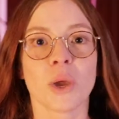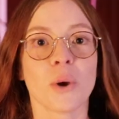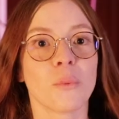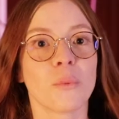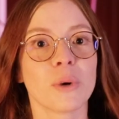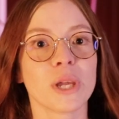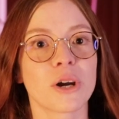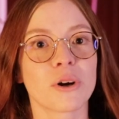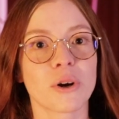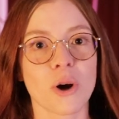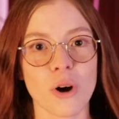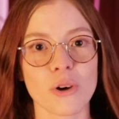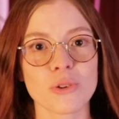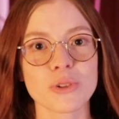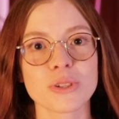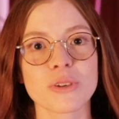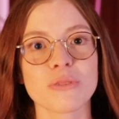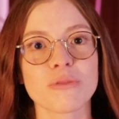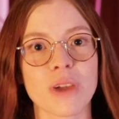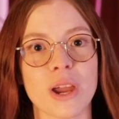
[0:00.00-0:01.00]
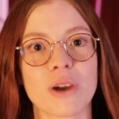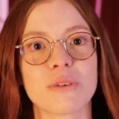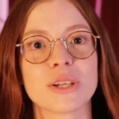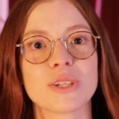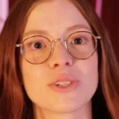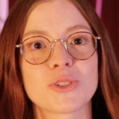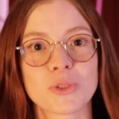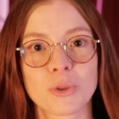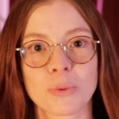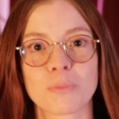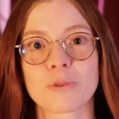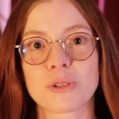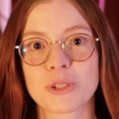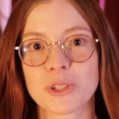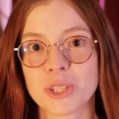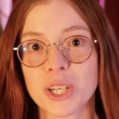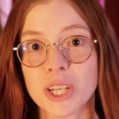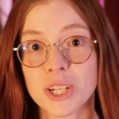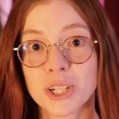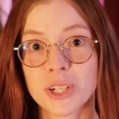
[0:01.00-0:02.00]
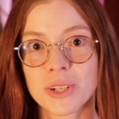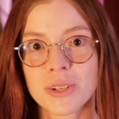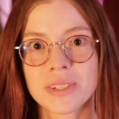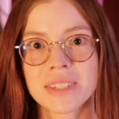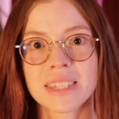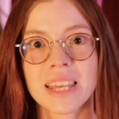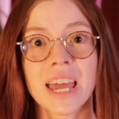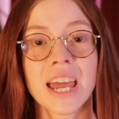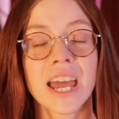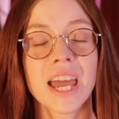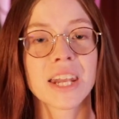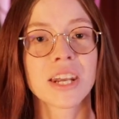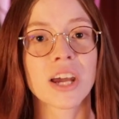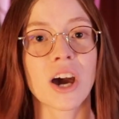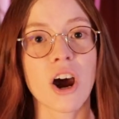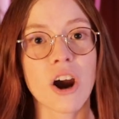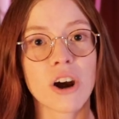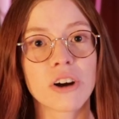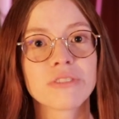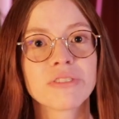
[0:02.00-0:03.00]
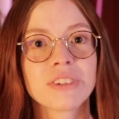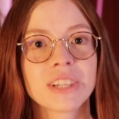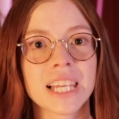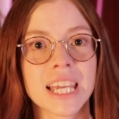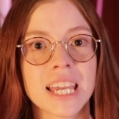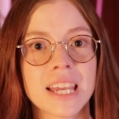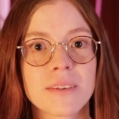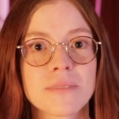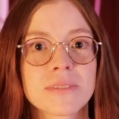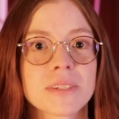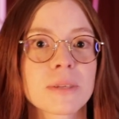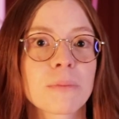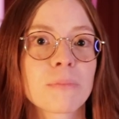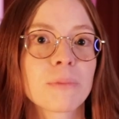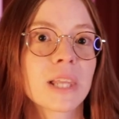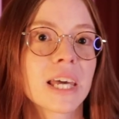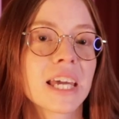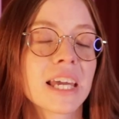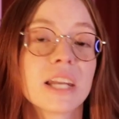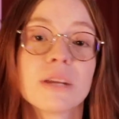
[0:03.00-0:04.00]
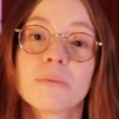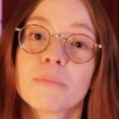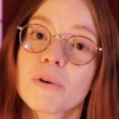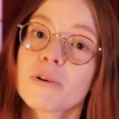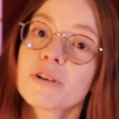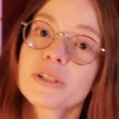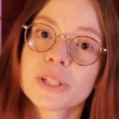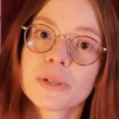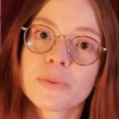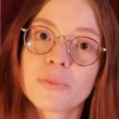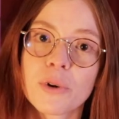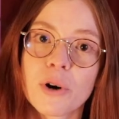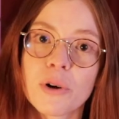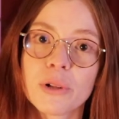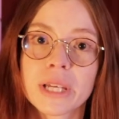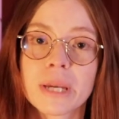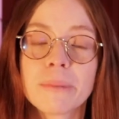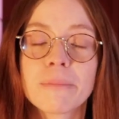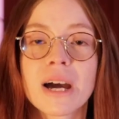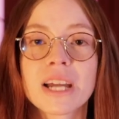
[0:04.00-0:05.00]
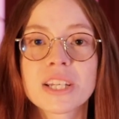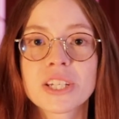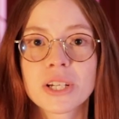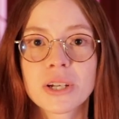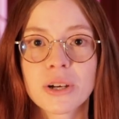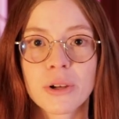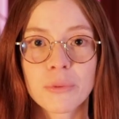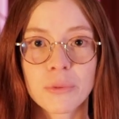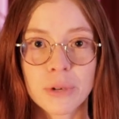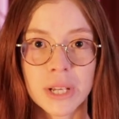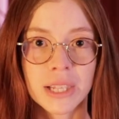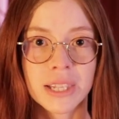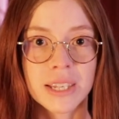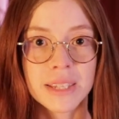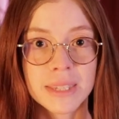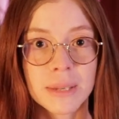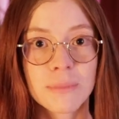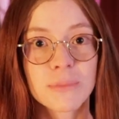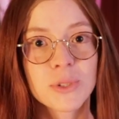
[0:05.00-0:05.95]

We are also very superstitious, and our beliefs play an important role in magical realism